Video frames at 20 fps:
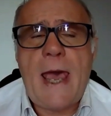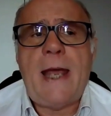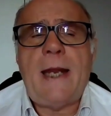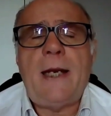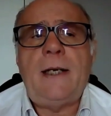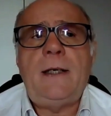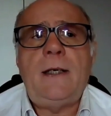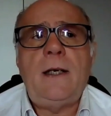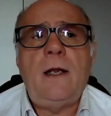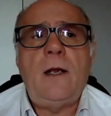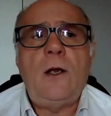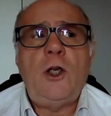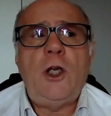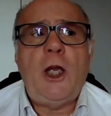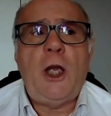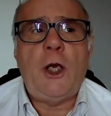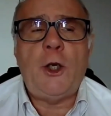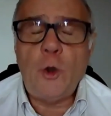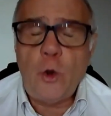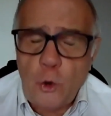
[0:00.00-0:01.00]
And
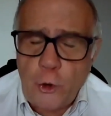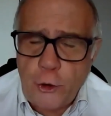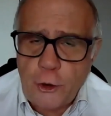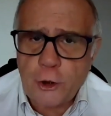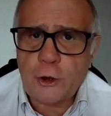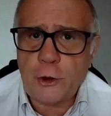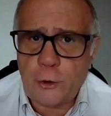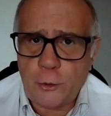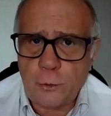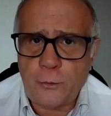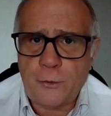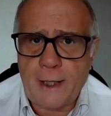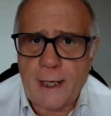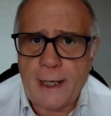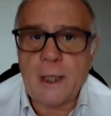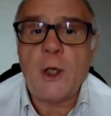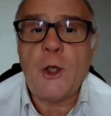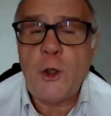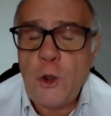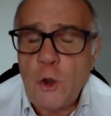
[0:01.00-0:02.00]
in order to do
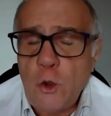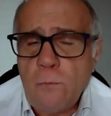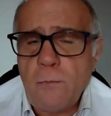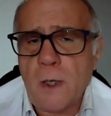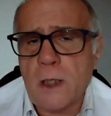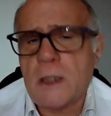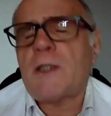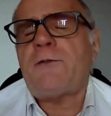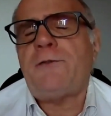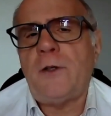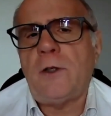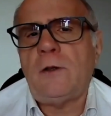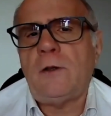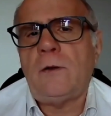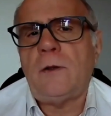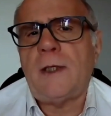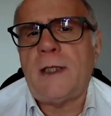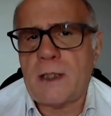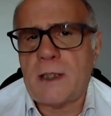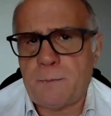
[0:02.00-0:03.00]
that, you must
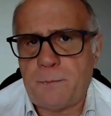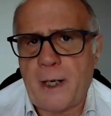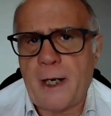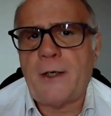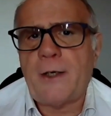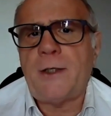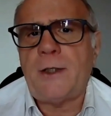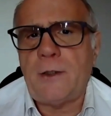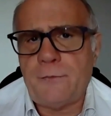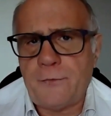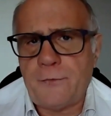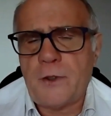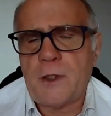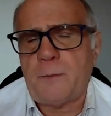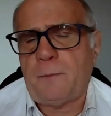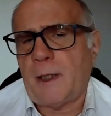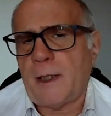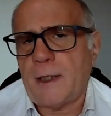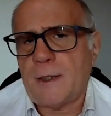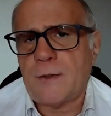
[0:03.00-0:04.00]
feel inspired in the
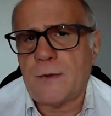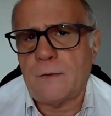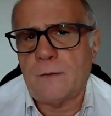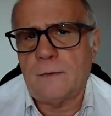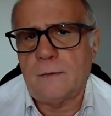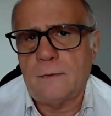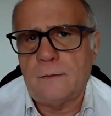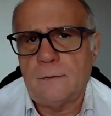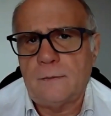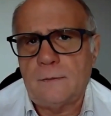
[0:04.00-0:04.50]
first place.